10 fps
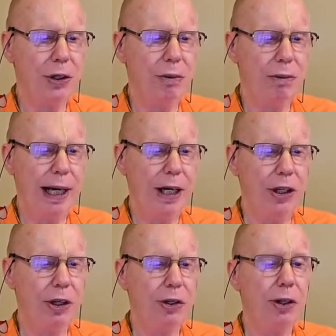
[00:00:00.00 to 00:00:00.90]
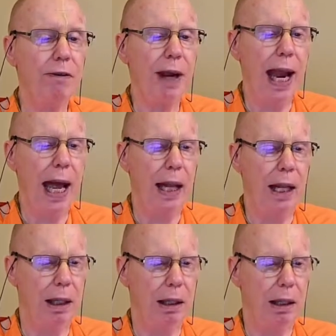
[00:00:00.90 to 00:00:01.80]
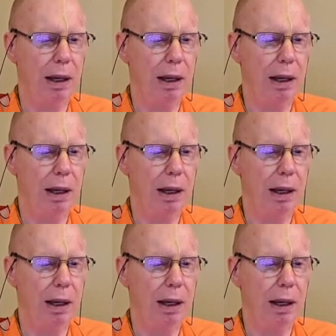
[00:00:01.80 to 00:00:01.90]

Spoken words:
regions of hell,